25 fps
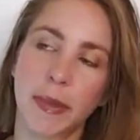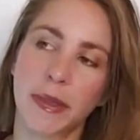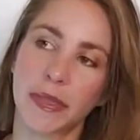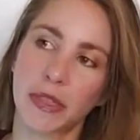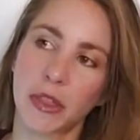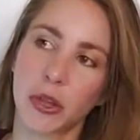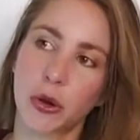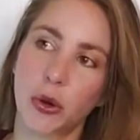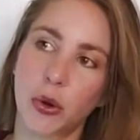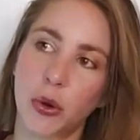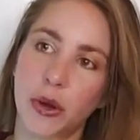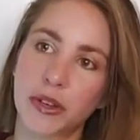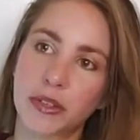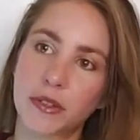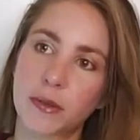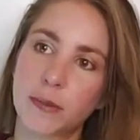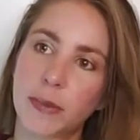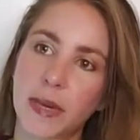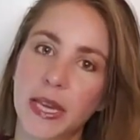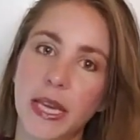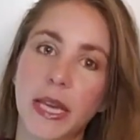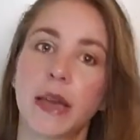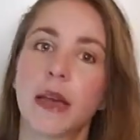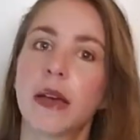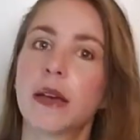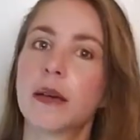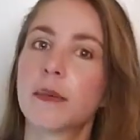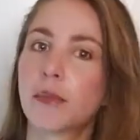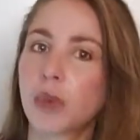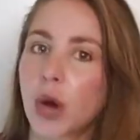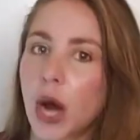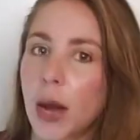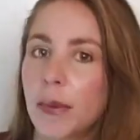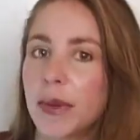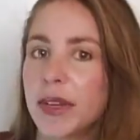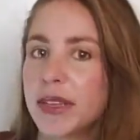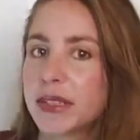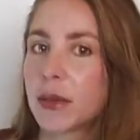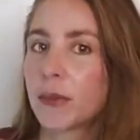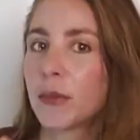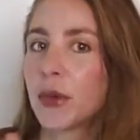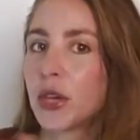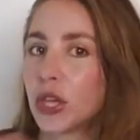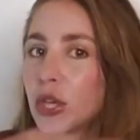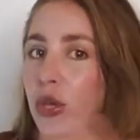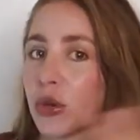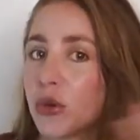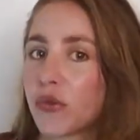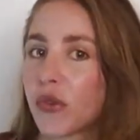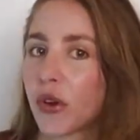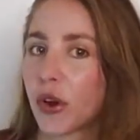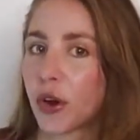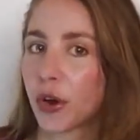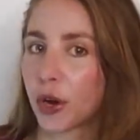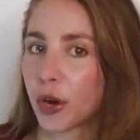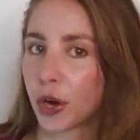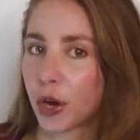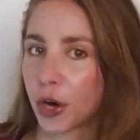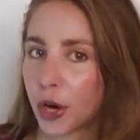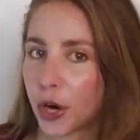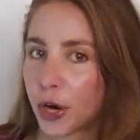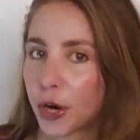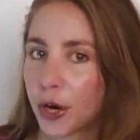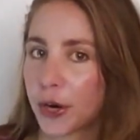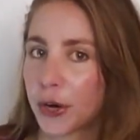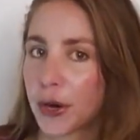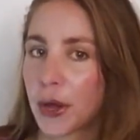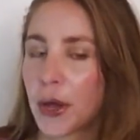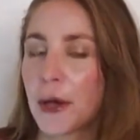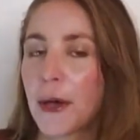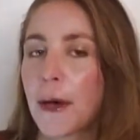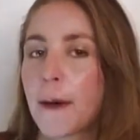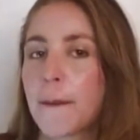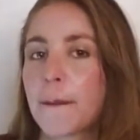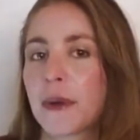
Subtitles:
but they're going to be probably something you've heard,